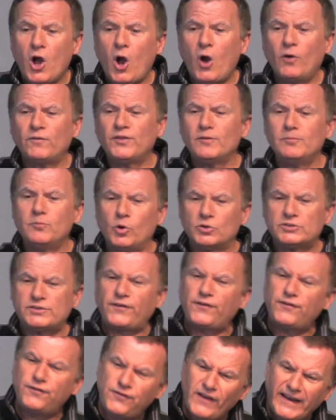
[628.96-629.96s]
of the most
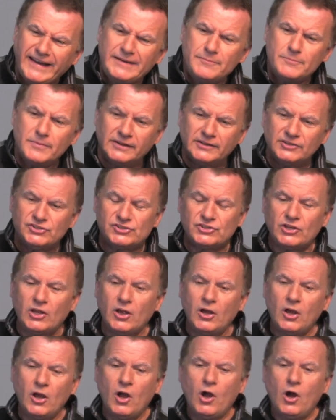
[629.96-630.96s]
famous
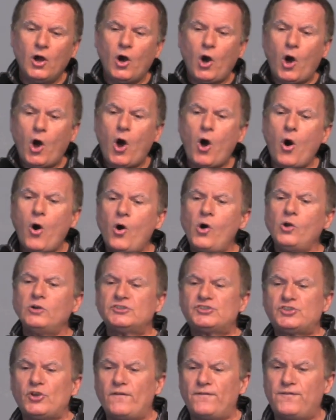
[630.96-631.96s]

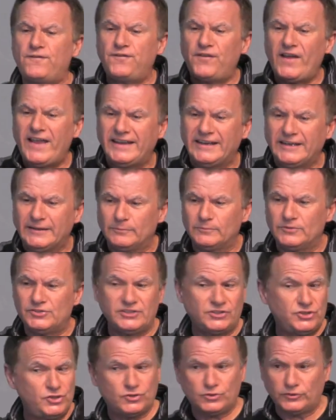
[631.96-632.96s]
halls of fames
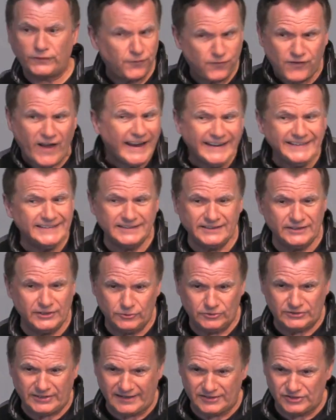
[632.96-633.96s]
that you could find in the
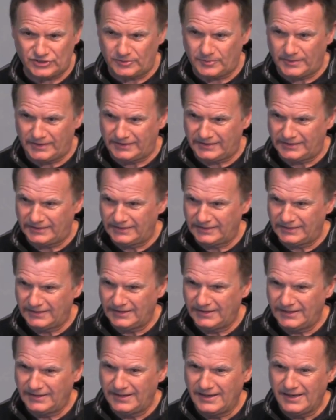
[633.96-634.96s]
New Testament.
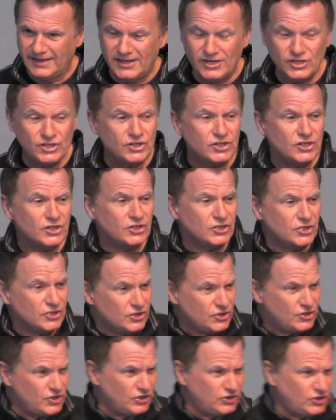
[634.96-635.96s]
She